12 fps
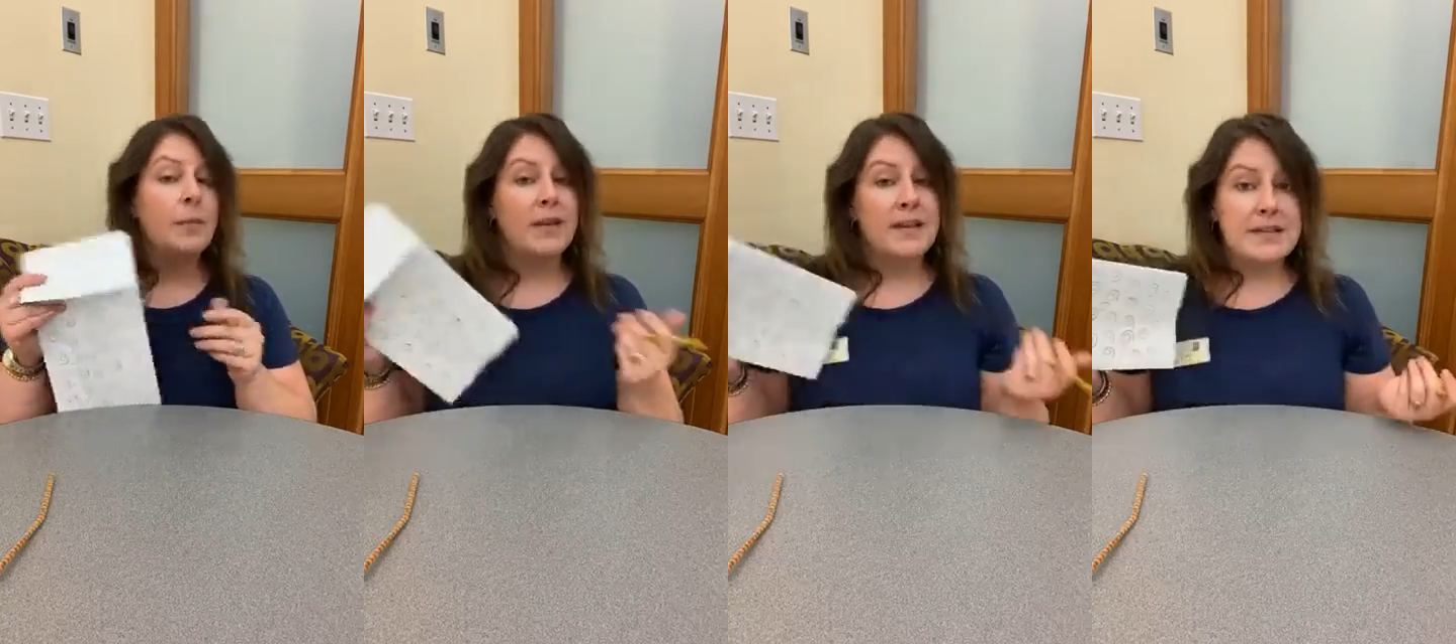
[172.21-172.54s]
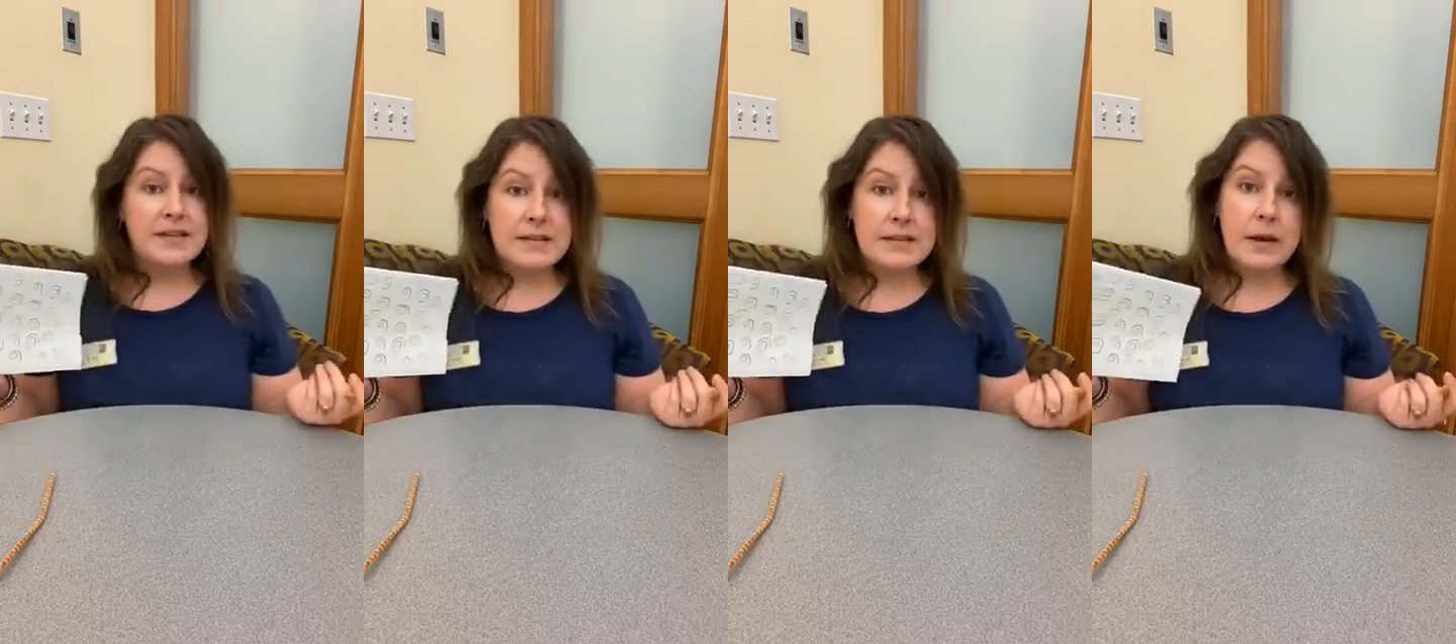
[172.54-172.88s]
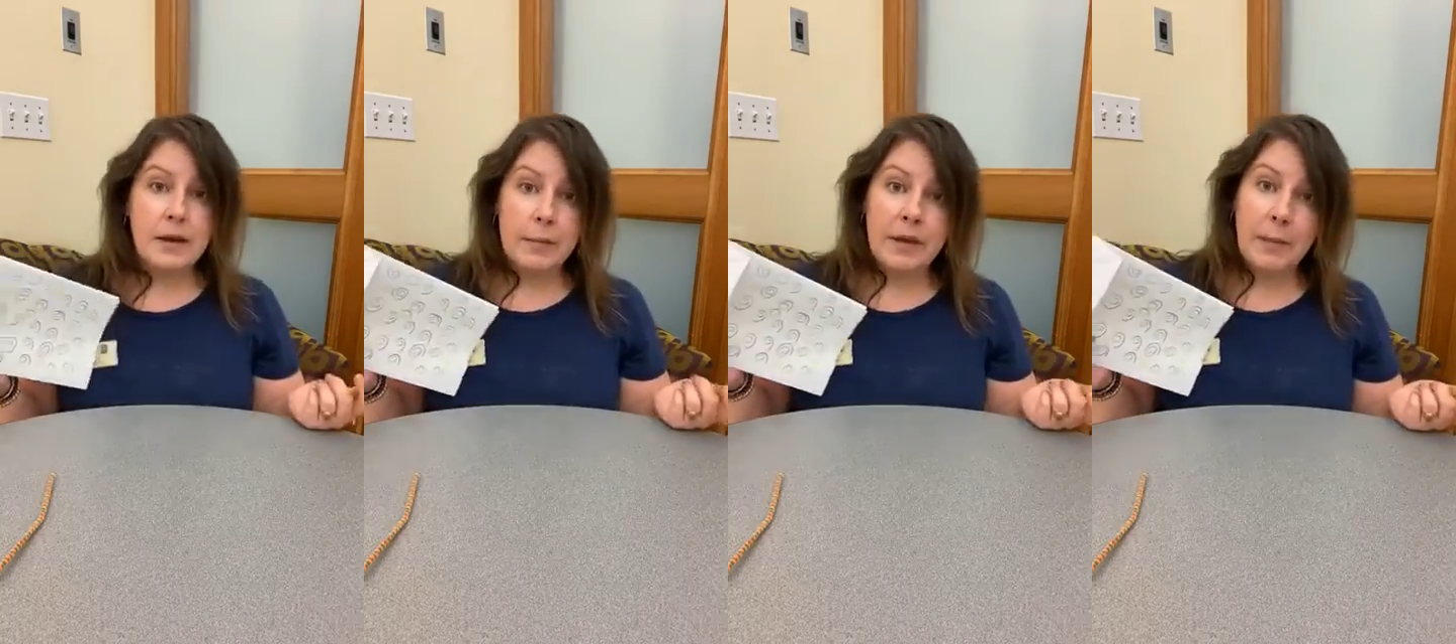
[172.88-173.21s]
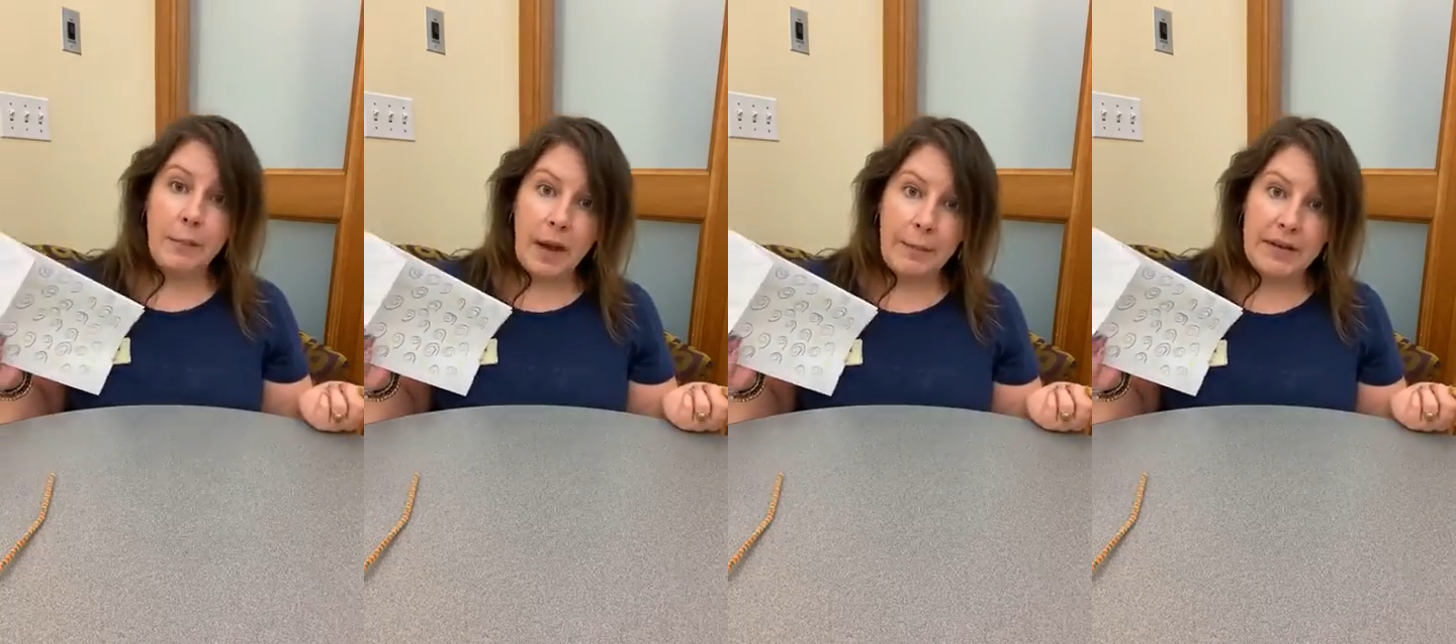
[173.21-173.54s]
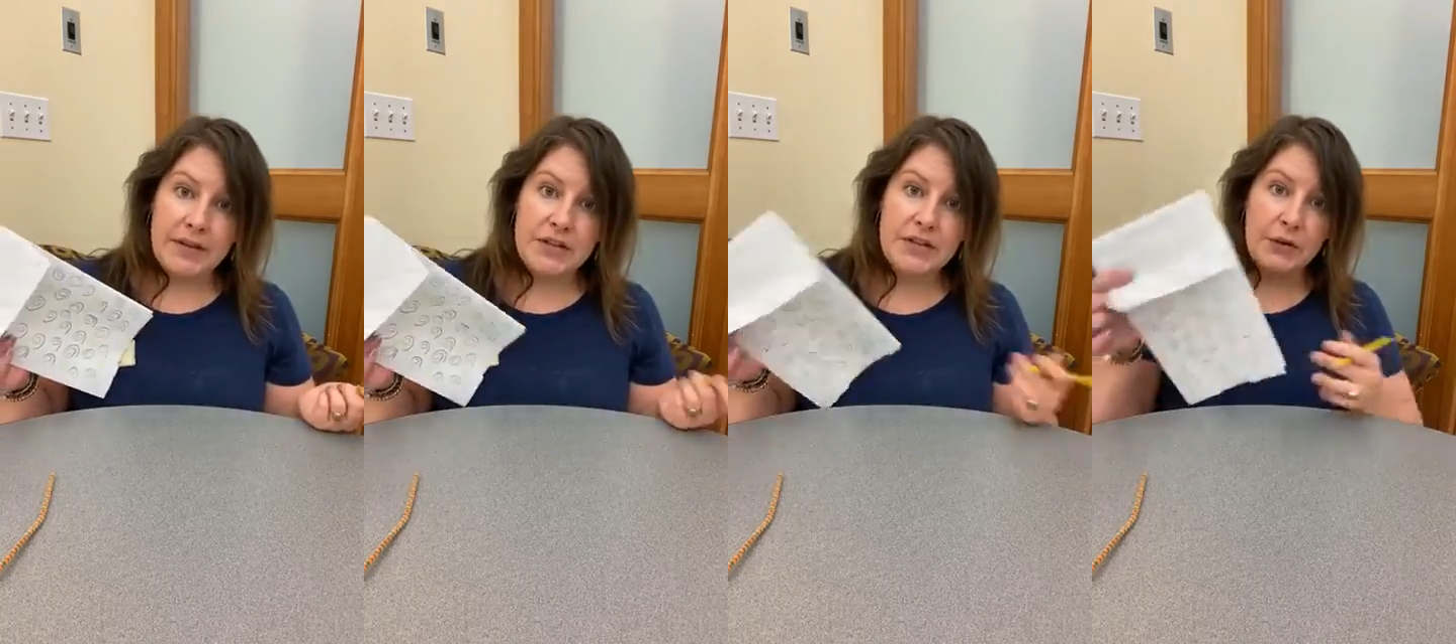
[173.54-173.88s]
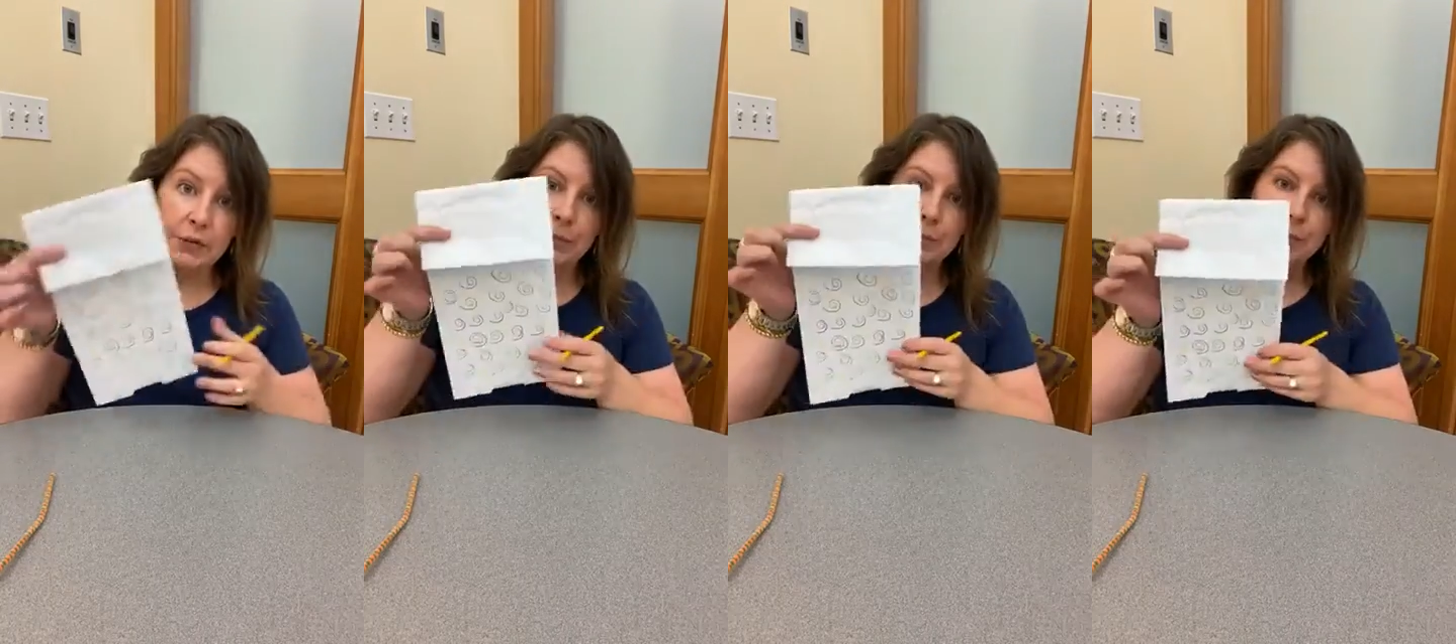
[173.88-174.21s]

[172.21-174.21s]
because this is gonna be a puppet too.